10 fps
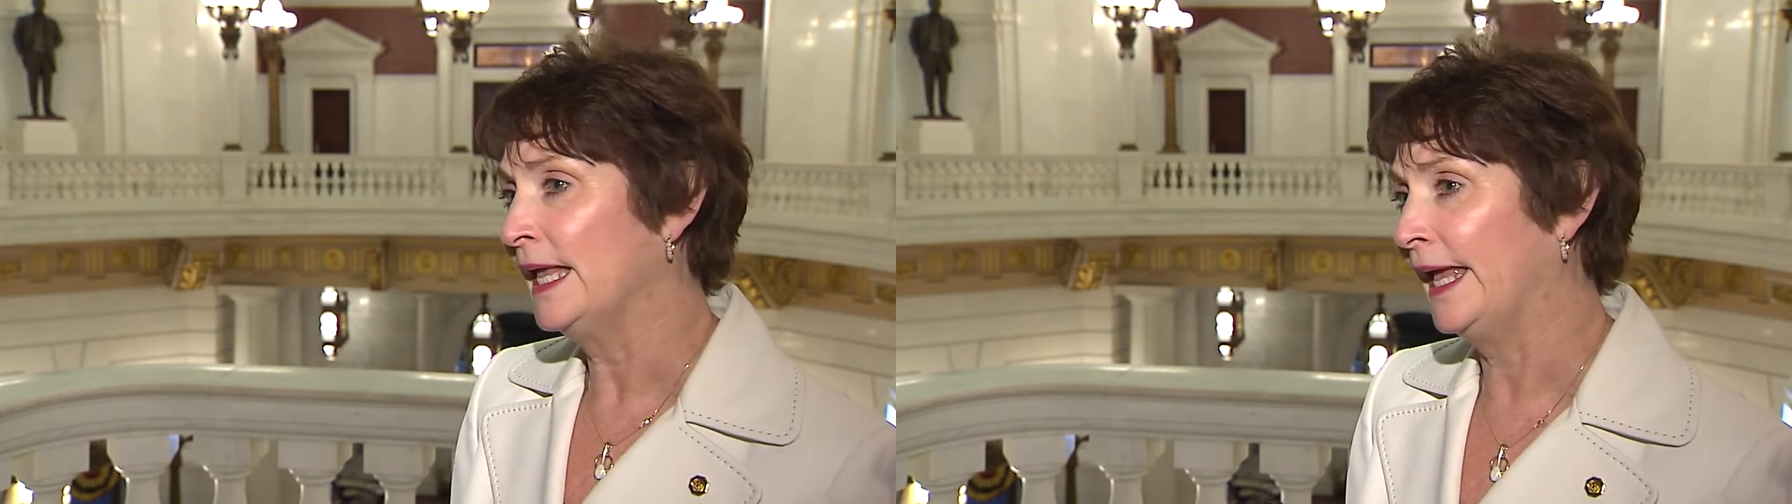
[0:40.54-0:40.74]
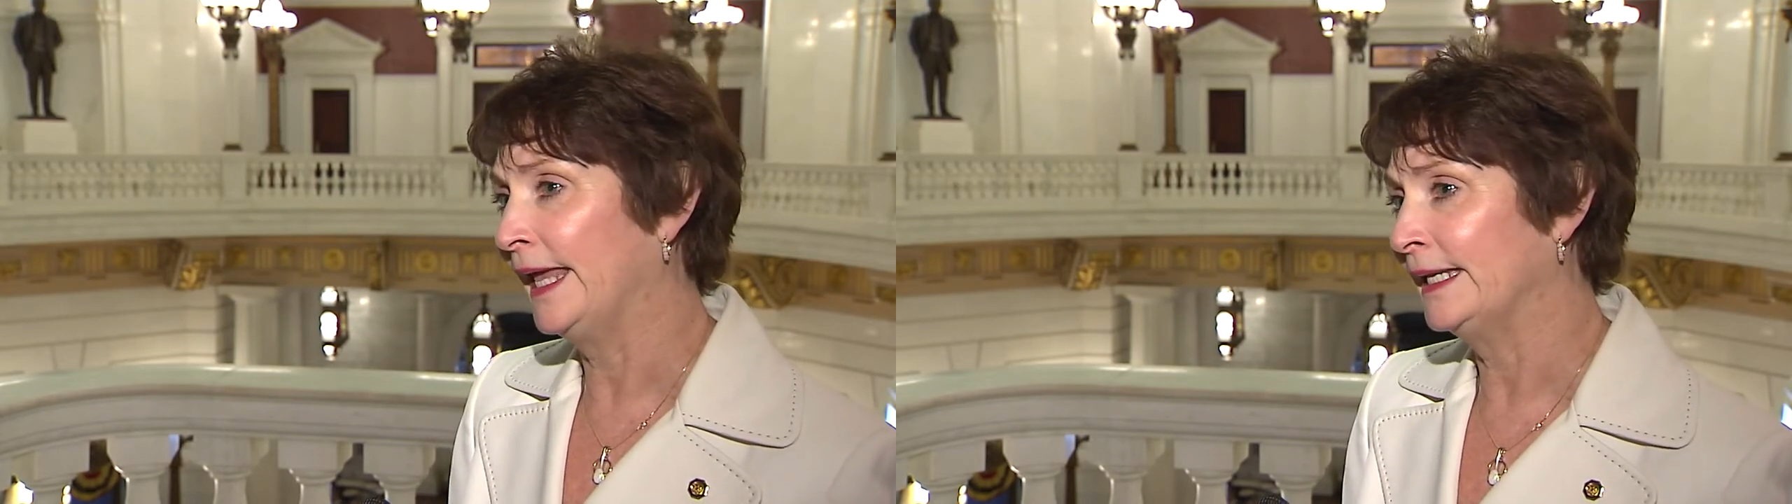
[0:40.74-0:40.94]

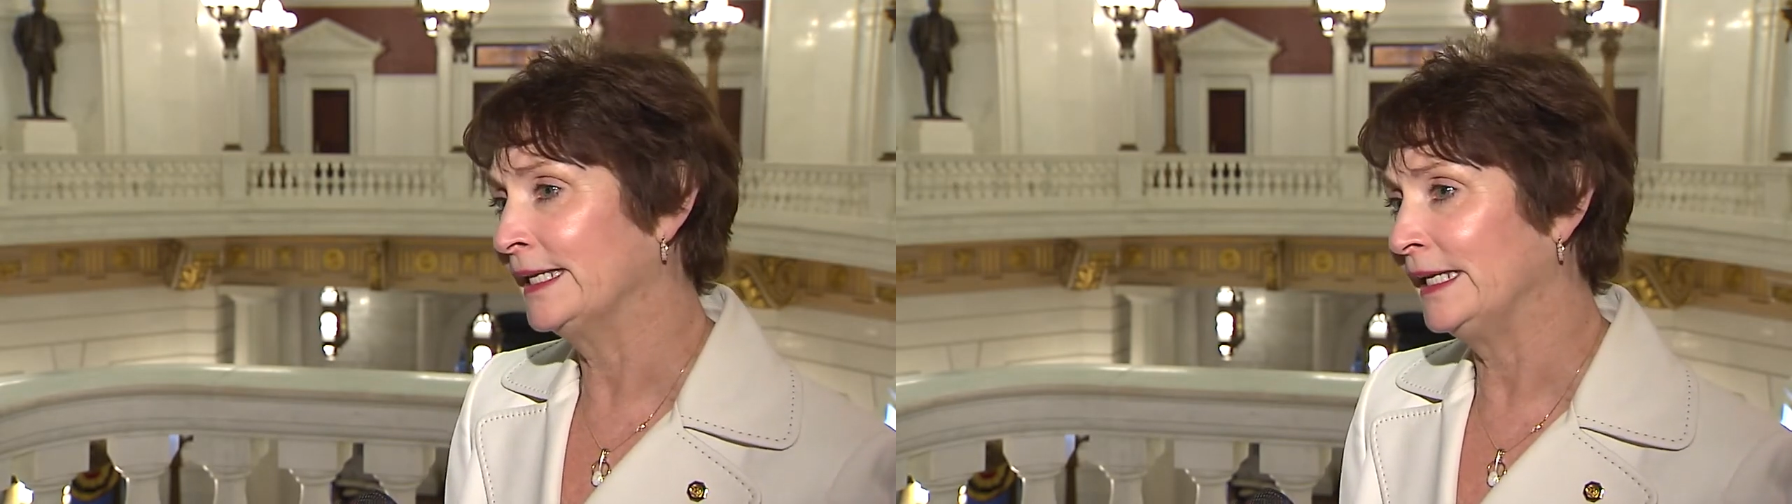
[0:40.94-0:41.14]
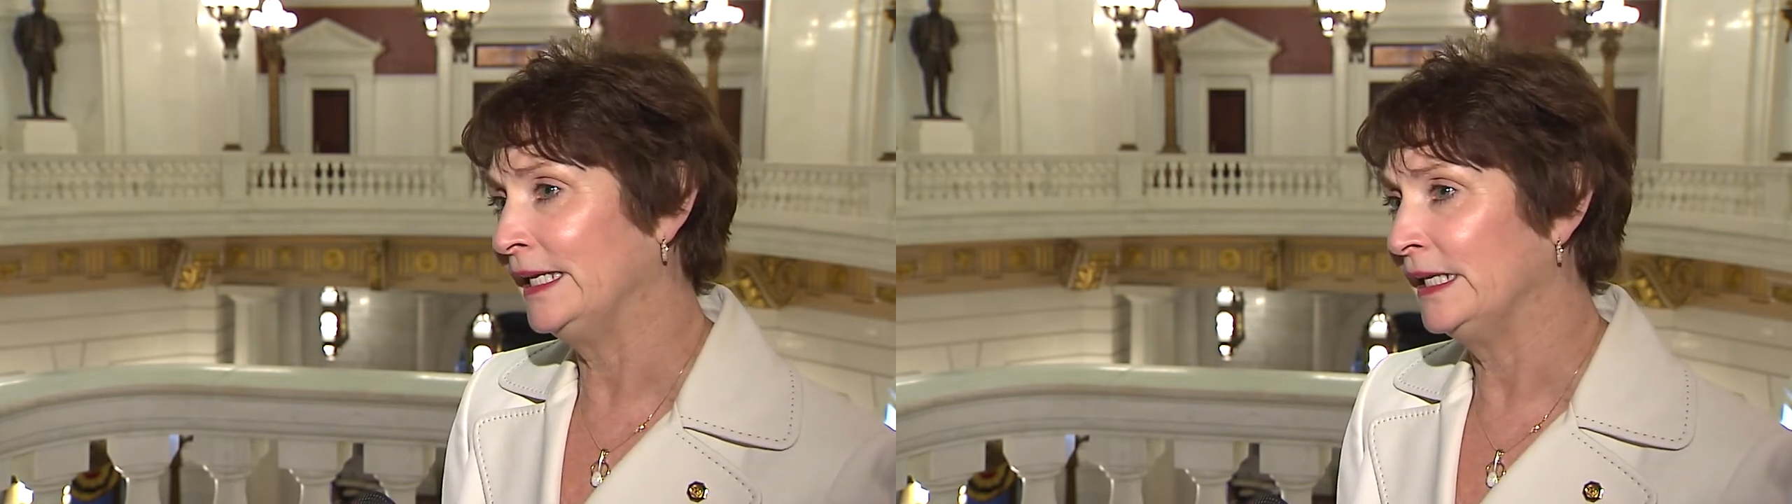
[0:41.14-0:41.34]
And
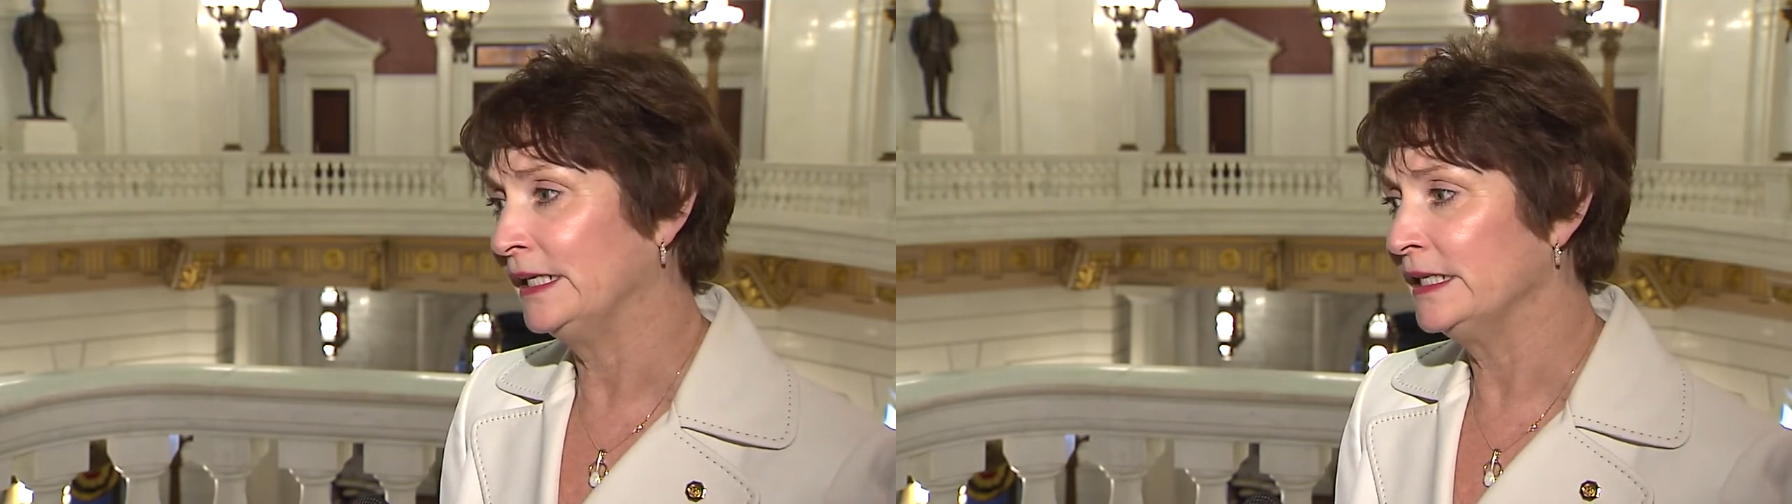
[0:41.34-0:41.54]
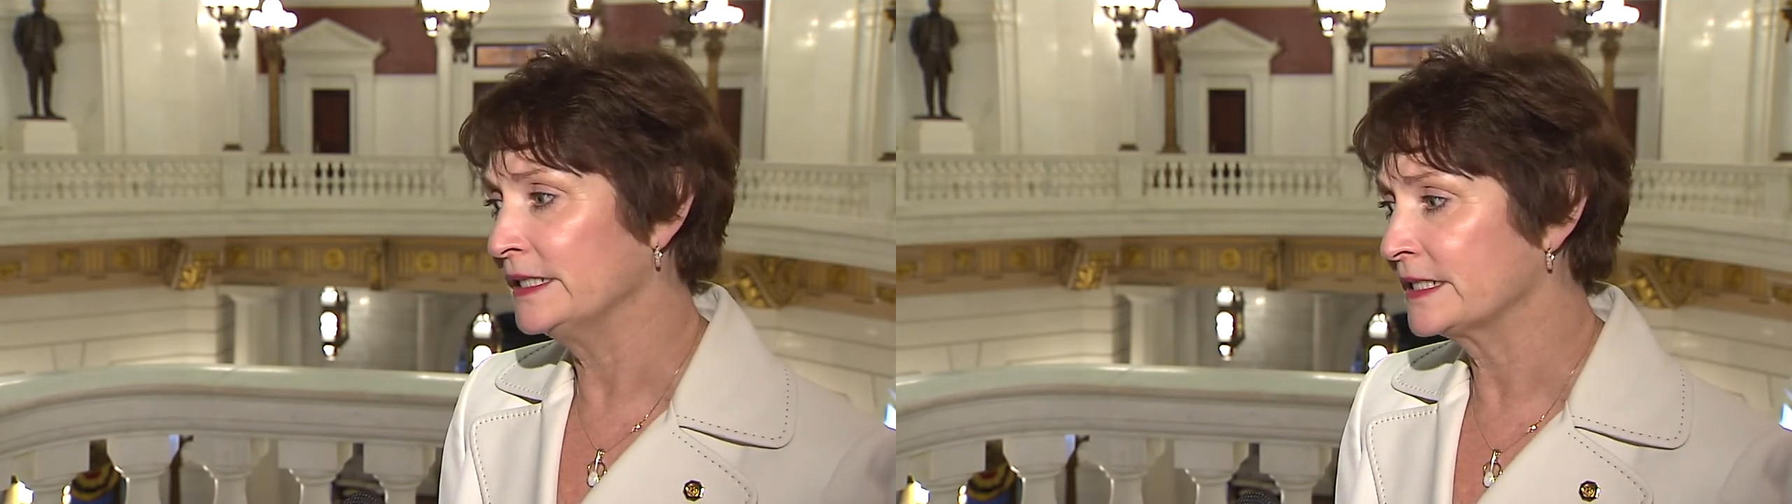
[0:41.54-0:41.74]
it
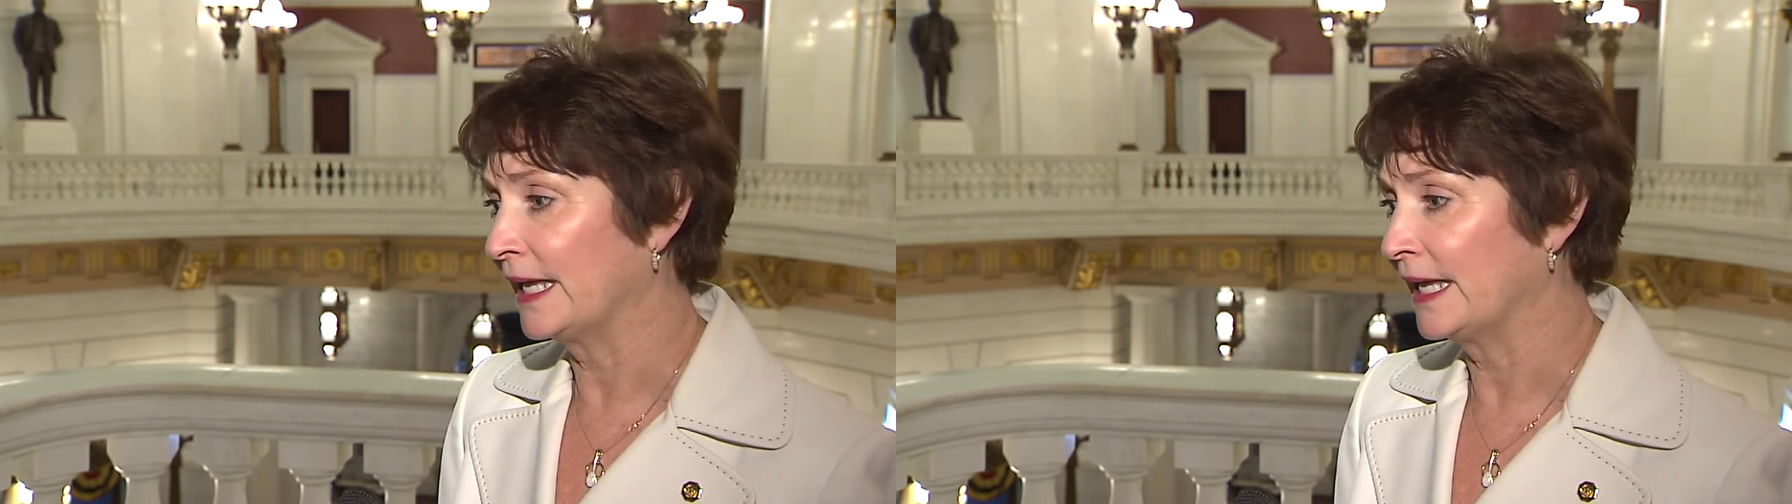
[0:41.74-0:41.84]
is